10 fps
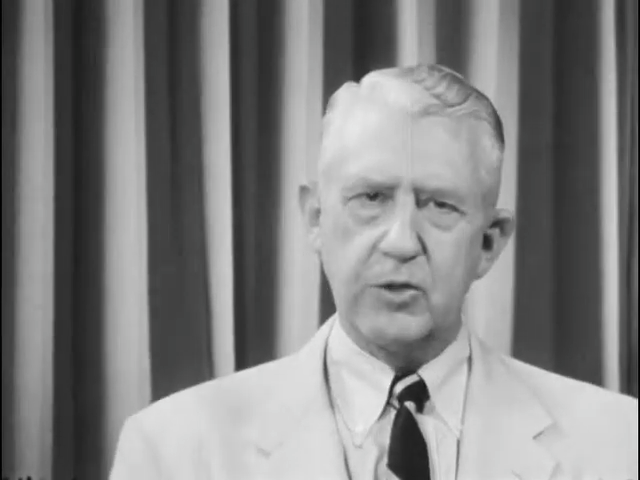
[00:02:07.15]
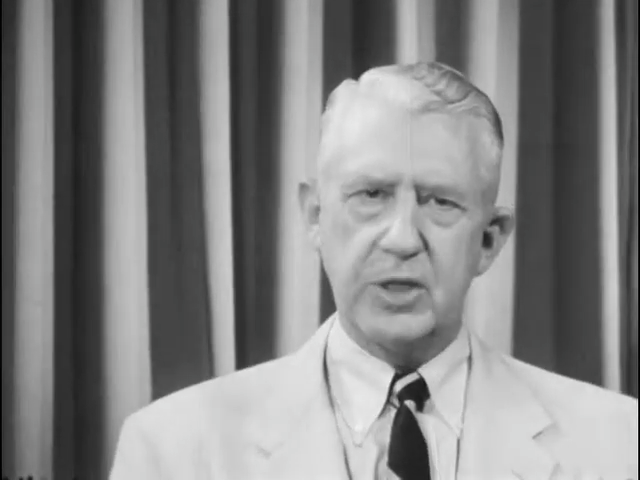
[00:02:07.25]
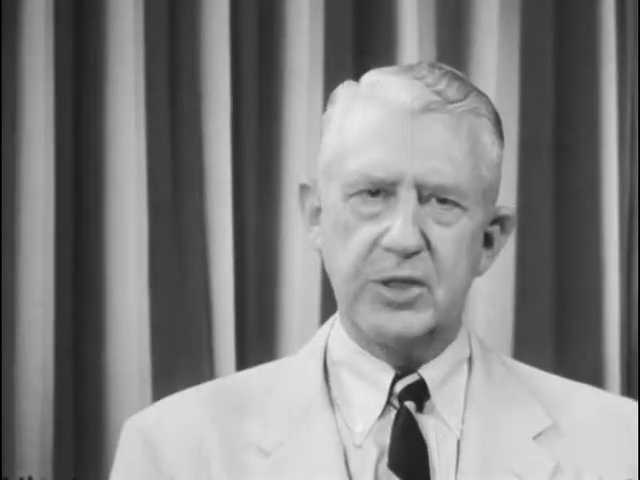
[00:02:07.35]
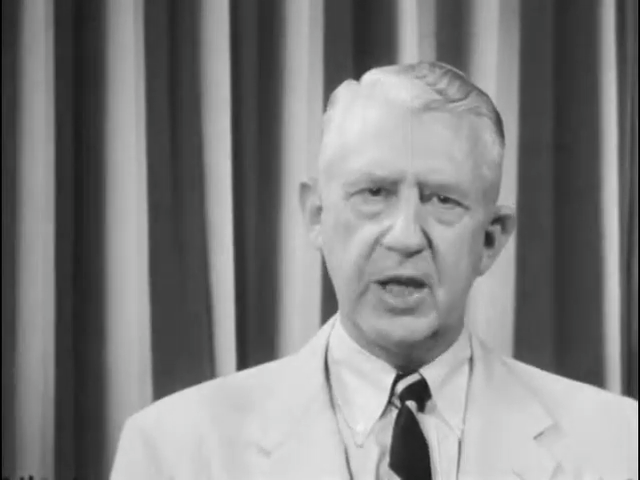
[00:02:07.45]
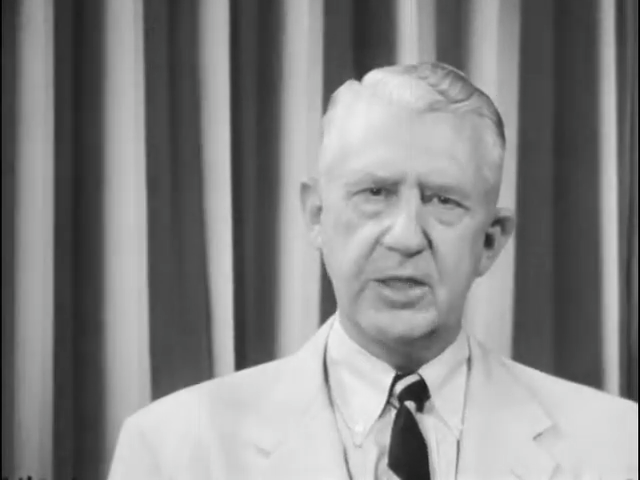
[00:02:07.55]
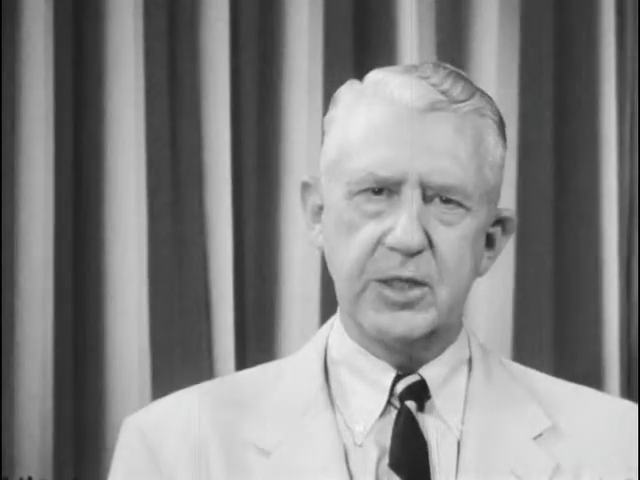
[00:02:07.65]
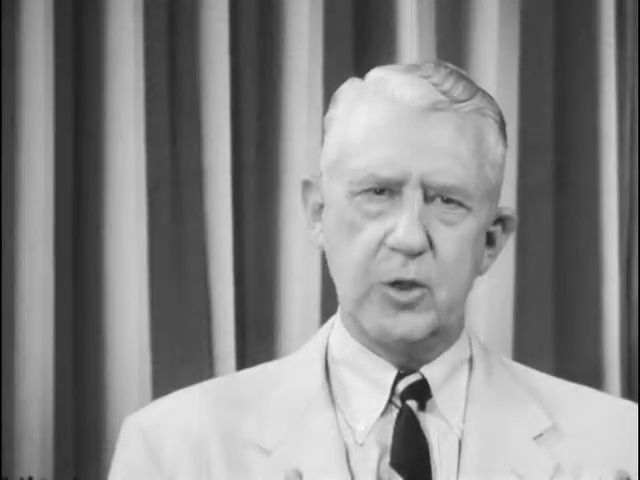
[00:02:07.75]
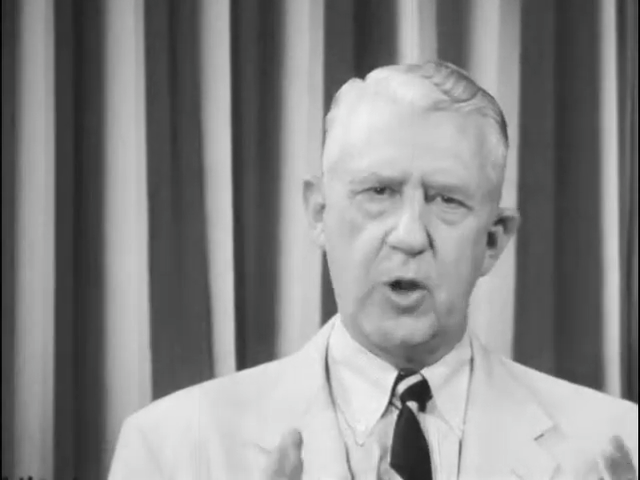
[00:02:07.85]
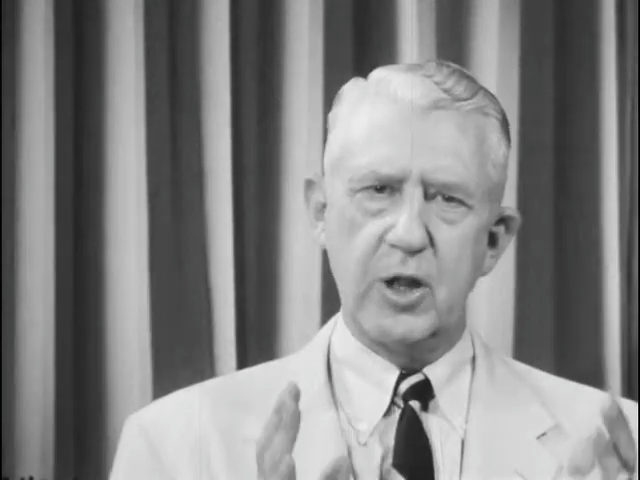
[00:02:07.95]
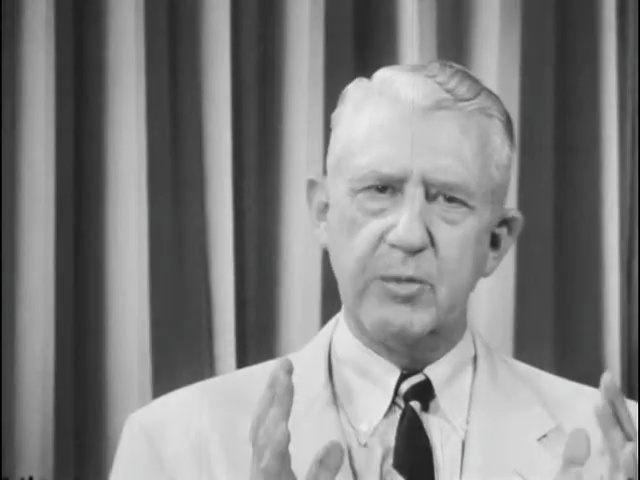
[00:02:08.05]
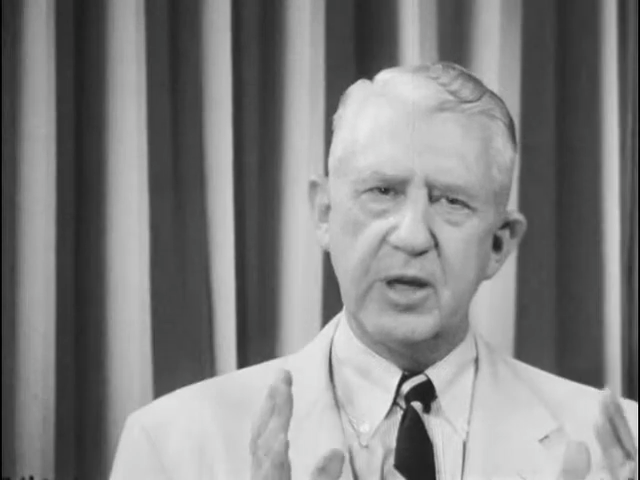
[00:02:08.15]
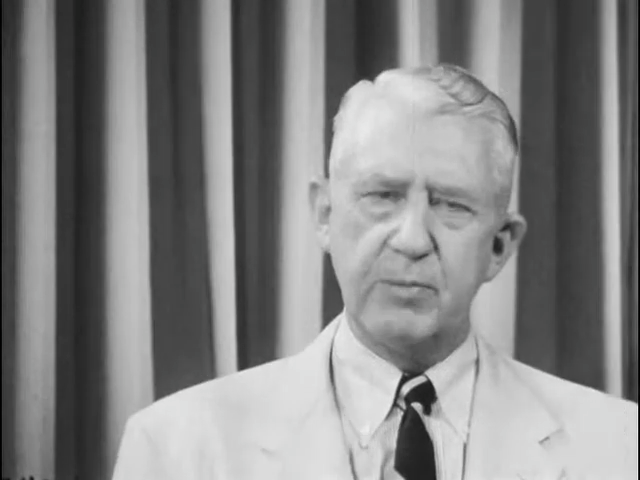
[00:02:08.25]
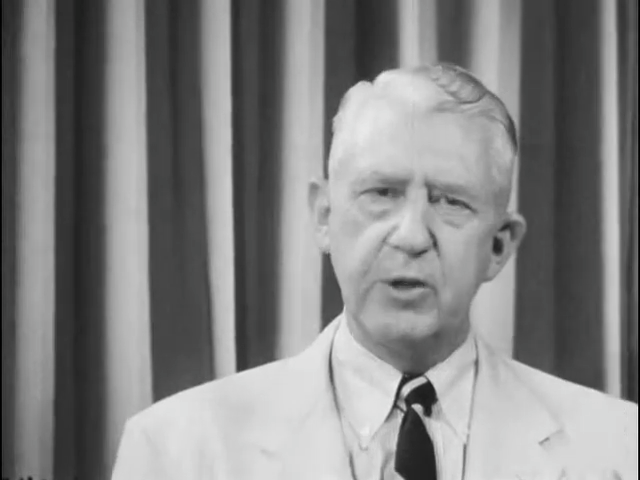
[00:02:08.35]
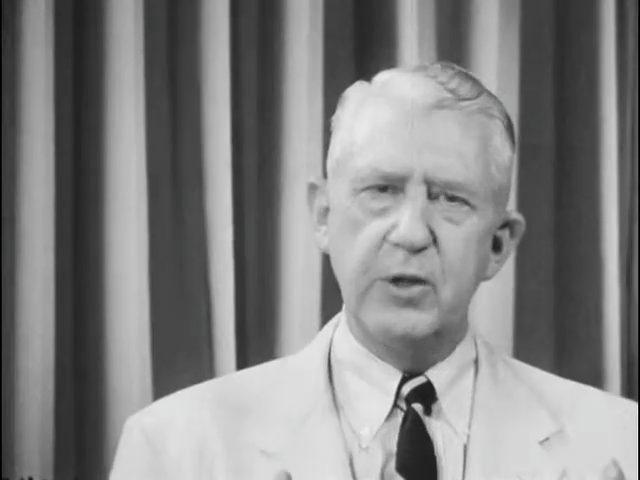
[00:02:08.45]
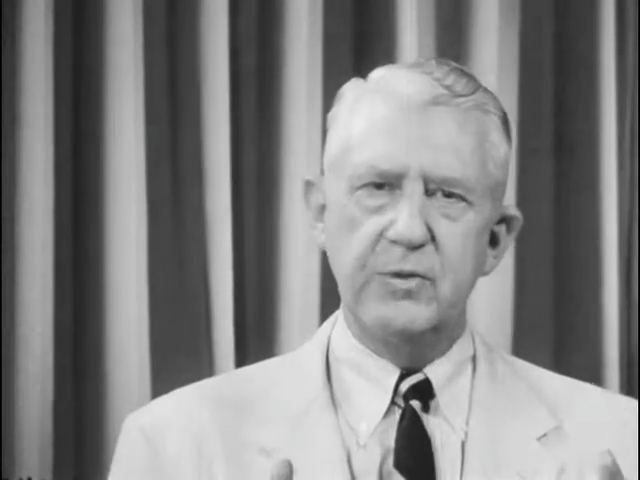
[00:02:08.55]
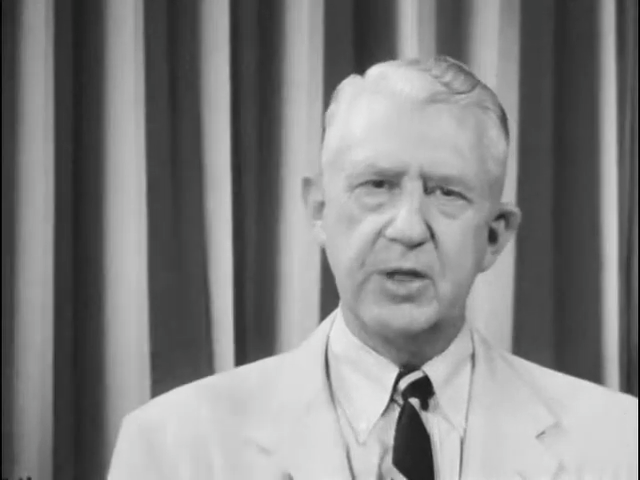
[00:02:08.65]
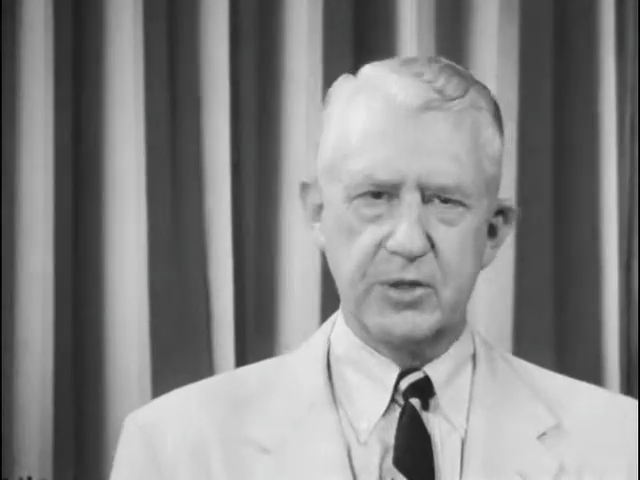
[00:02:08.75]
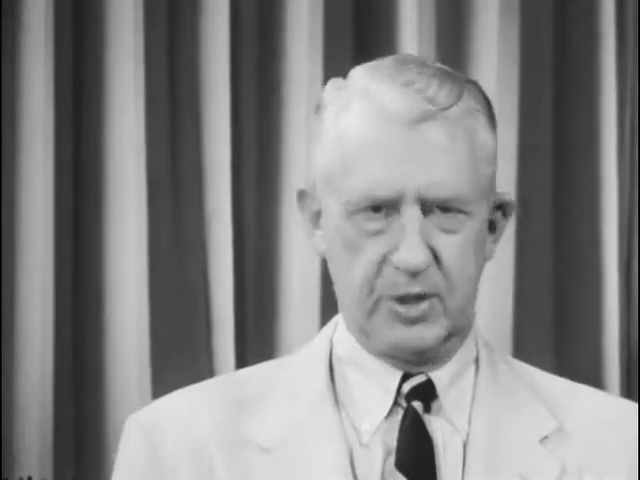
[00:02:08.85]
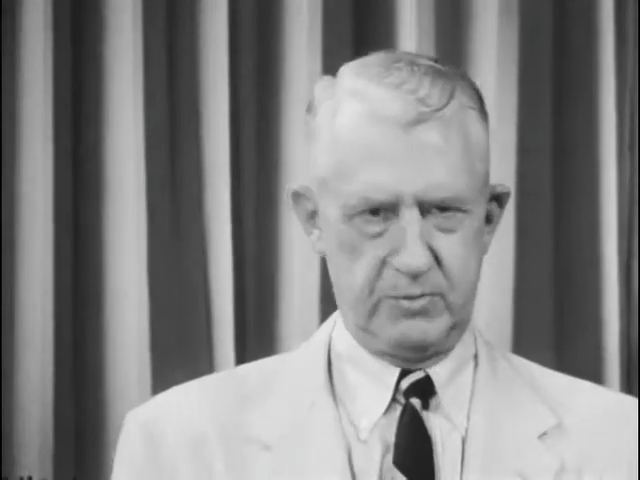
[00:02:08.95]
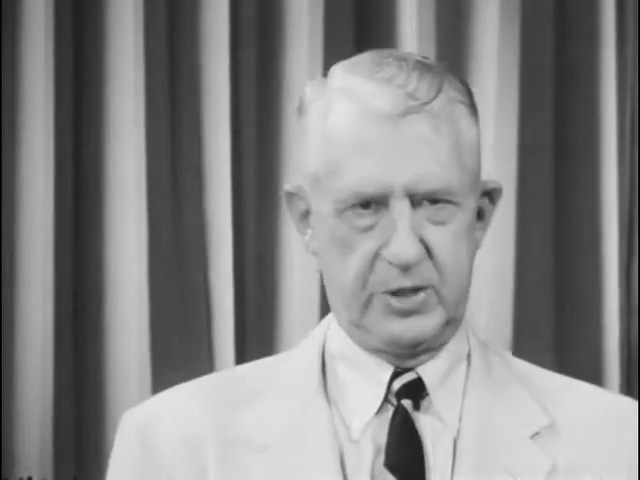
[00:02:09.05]
such as has already been approved in
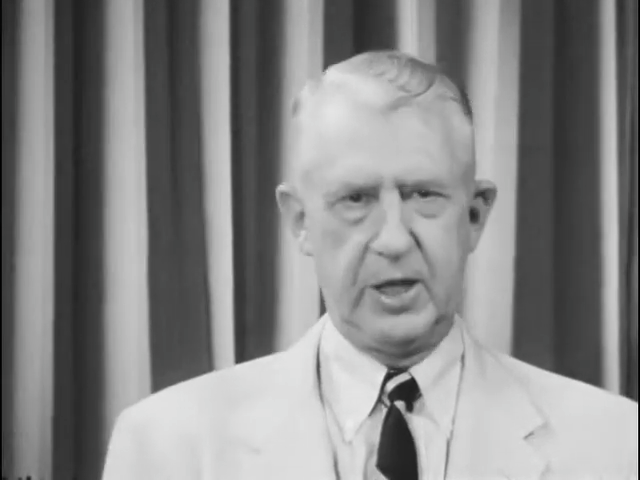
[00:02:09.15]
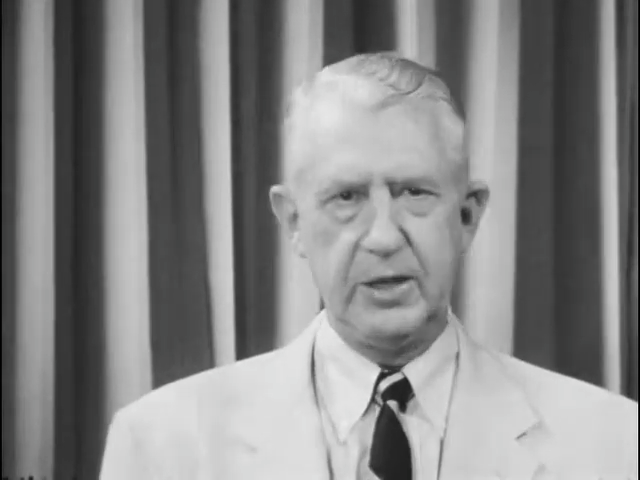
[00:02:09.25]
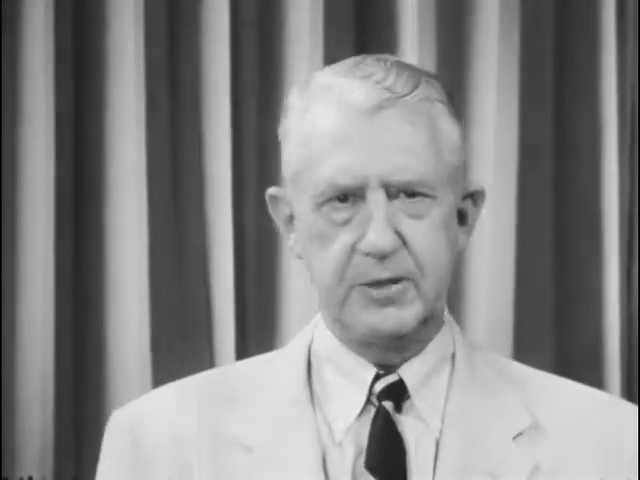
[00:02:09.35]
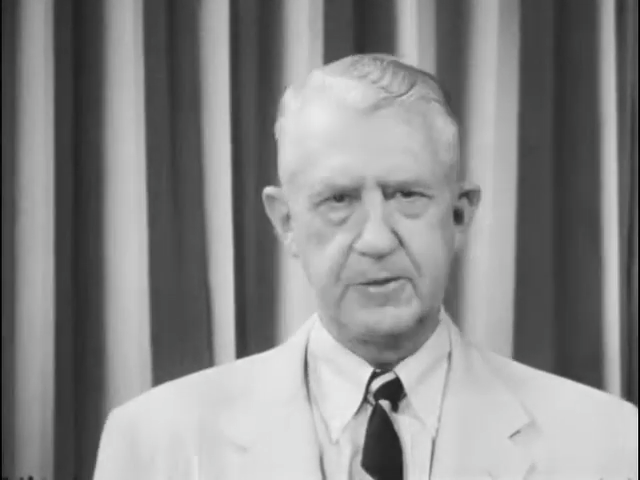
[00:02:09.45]
some states,